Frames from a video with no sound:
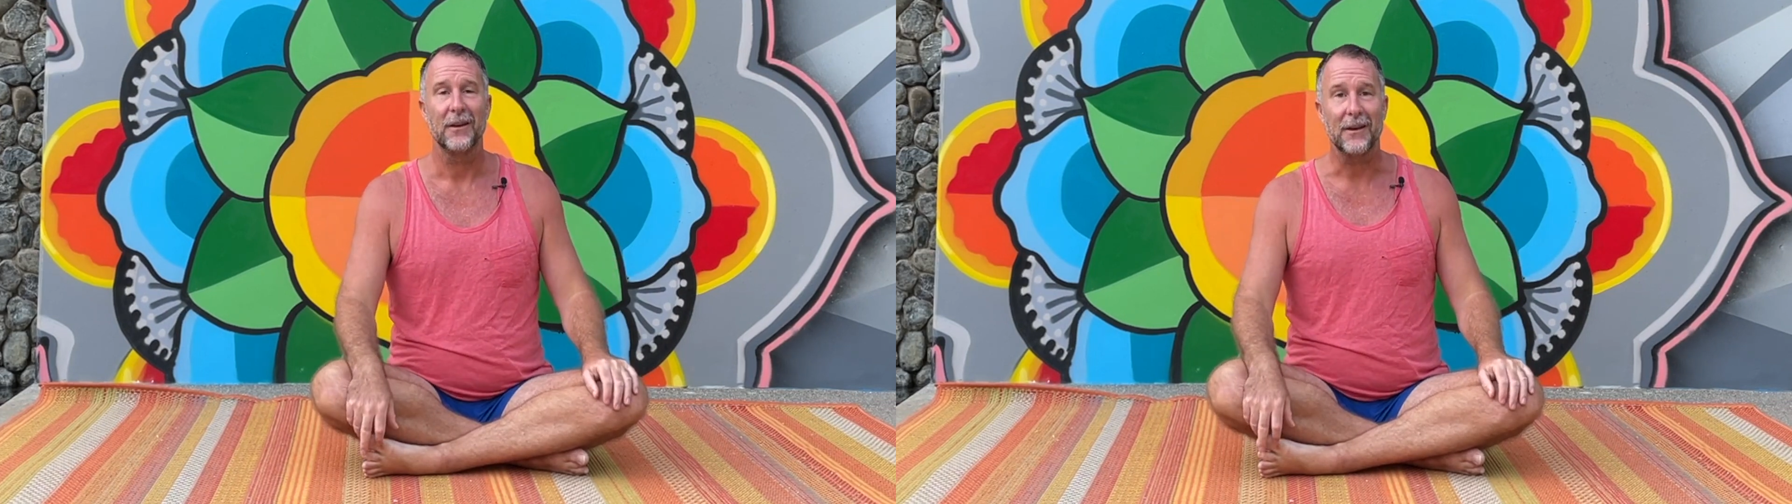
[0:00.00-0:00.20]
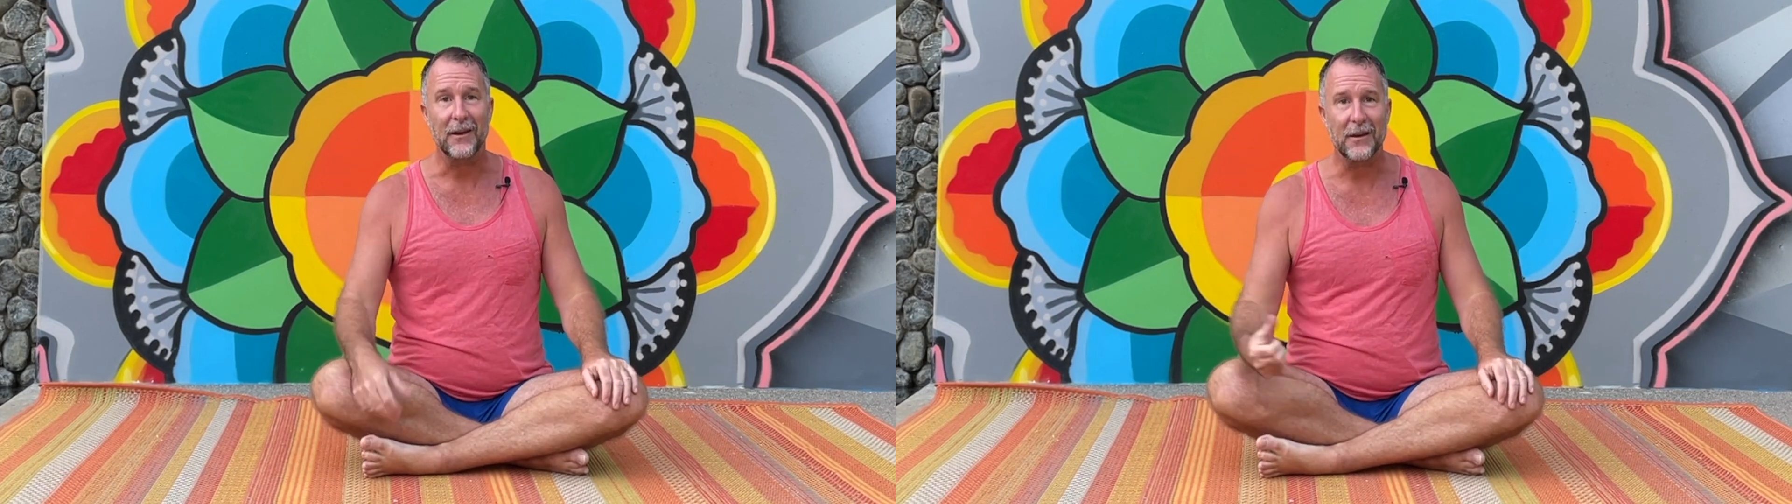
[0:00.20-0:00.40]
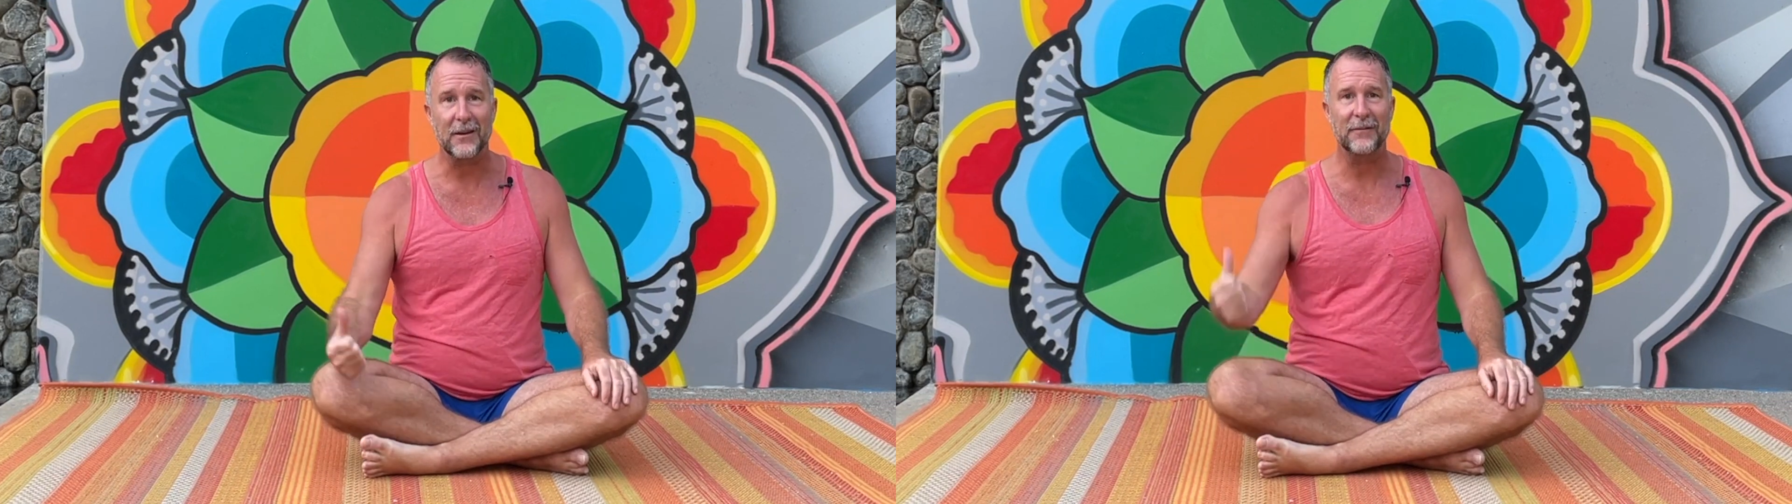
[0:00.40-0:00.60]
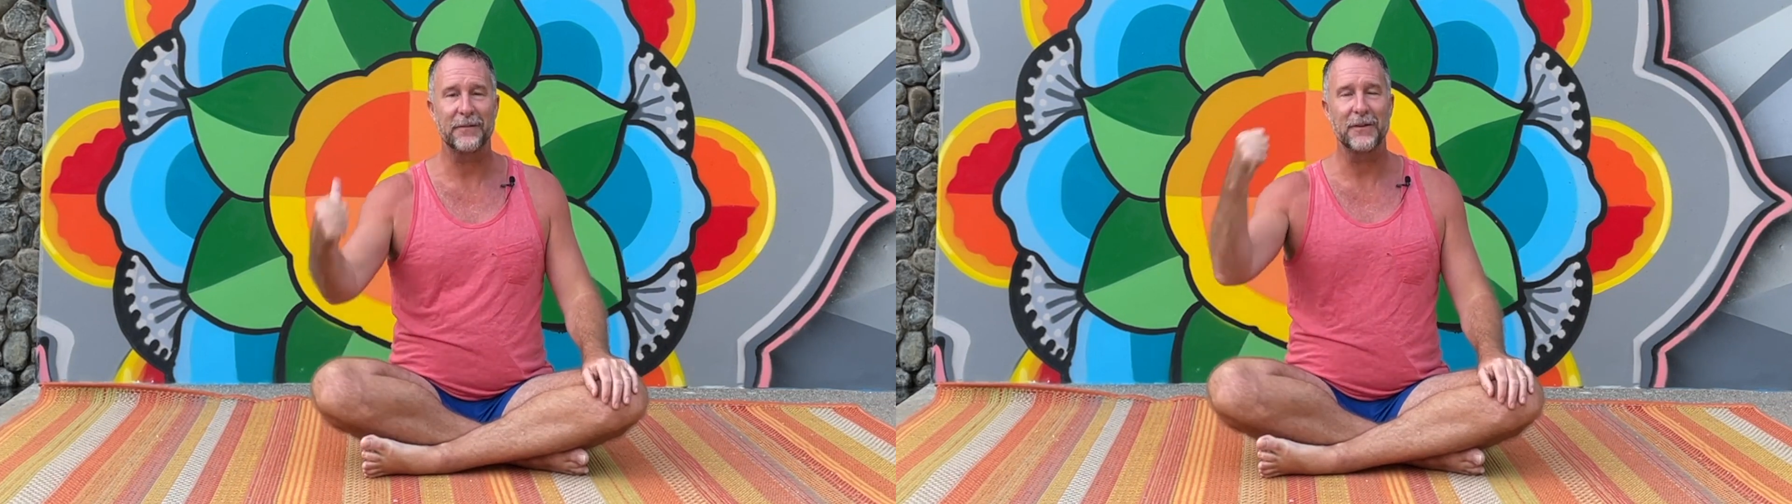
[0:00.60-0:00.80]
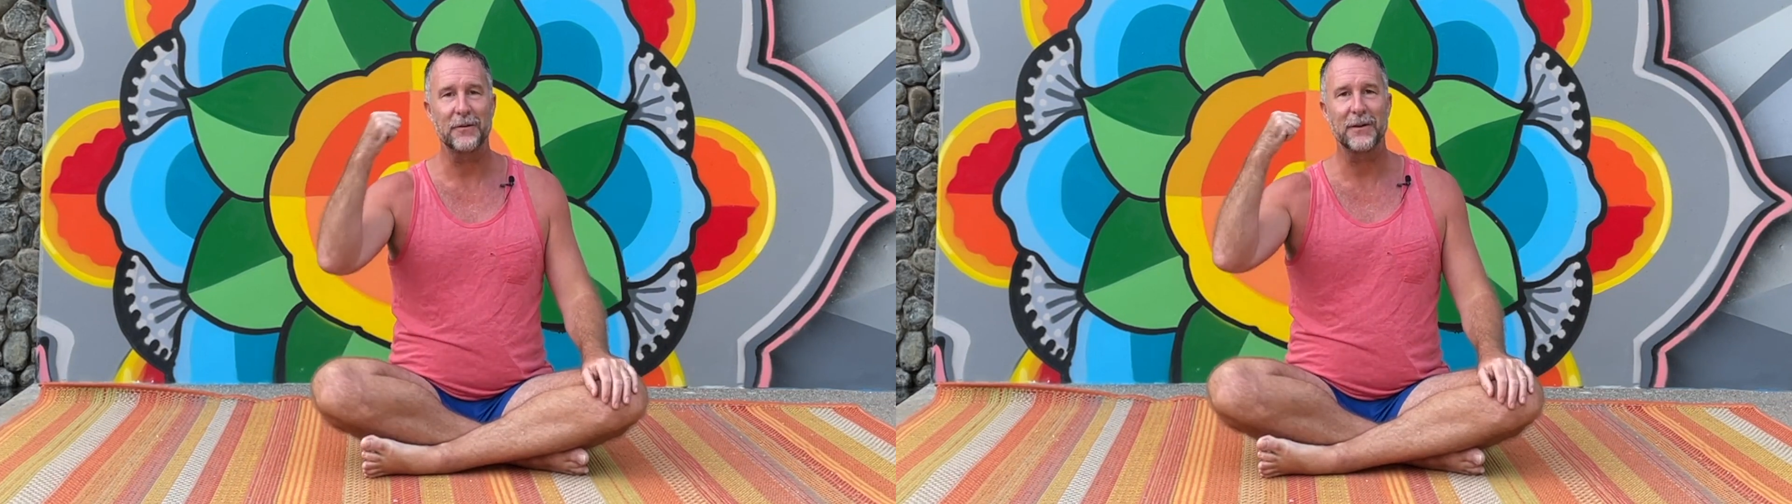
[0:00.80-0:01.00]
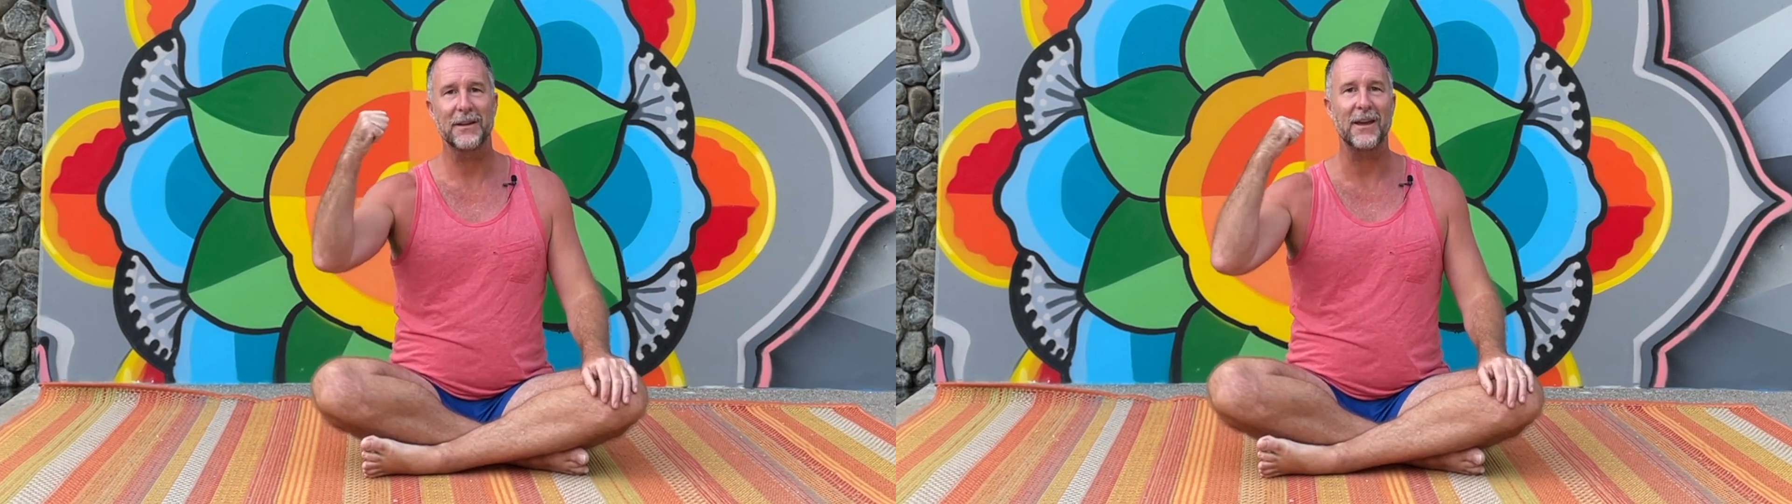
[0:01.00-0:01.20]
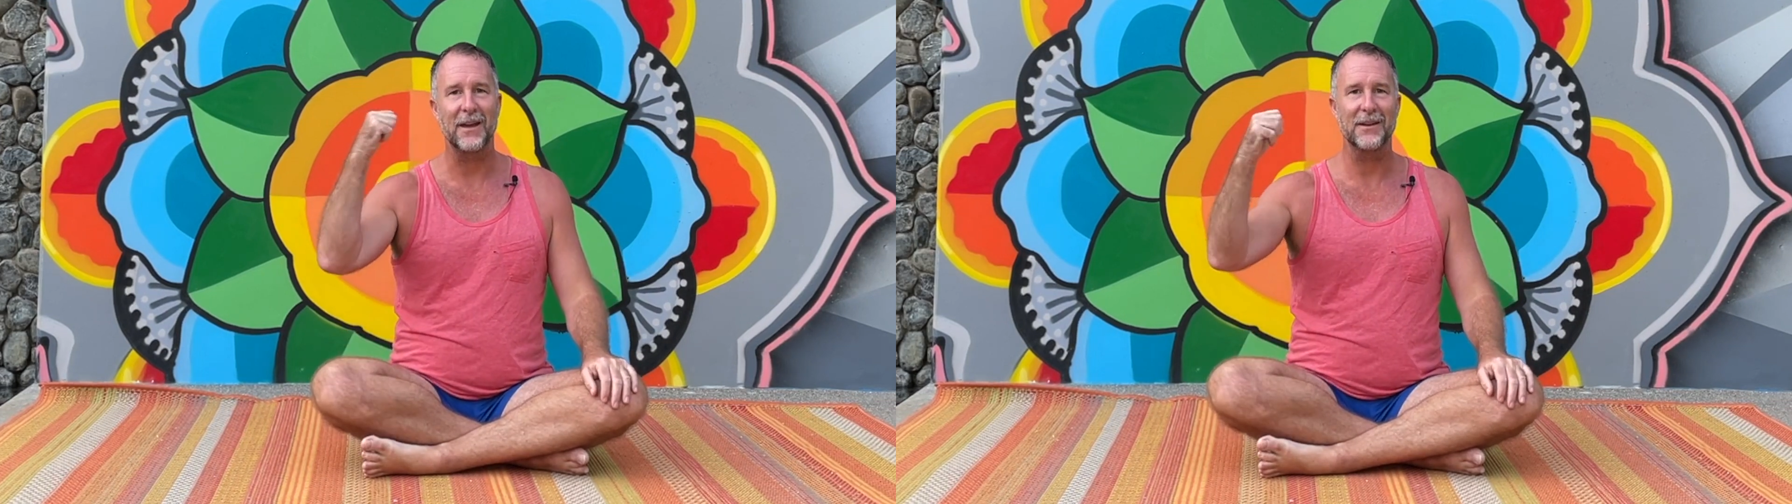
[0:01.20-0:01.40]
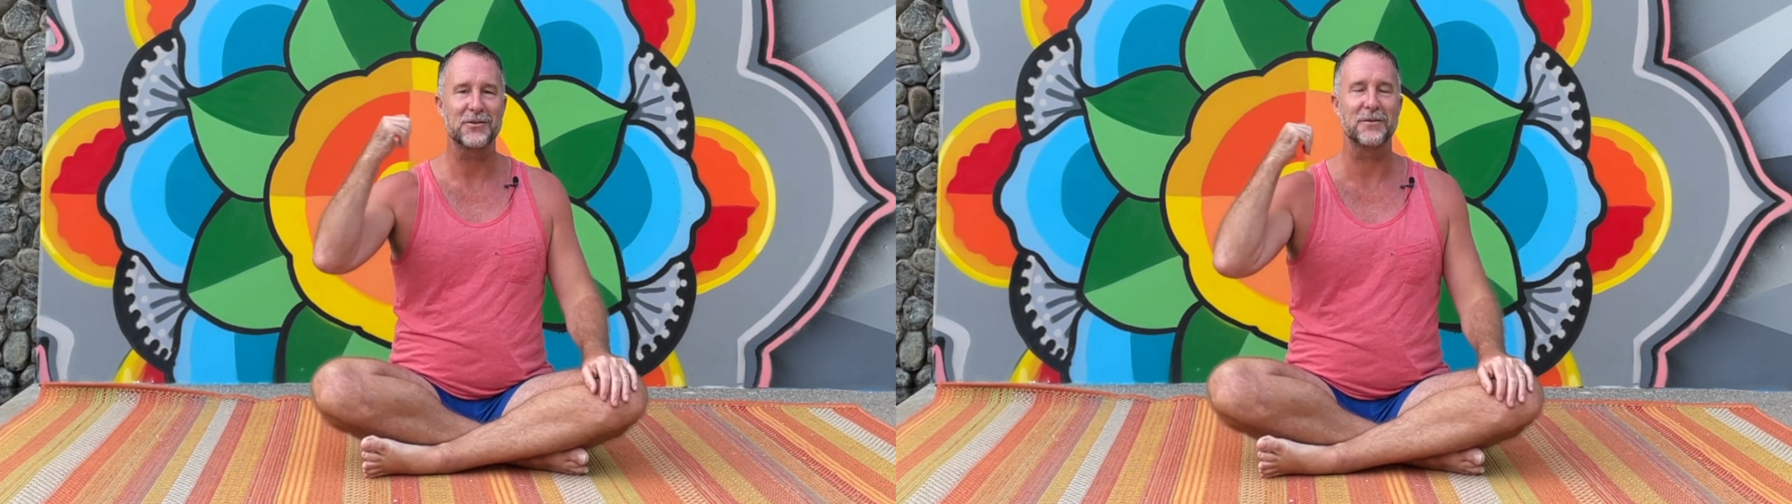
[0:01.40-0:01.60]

if you engage the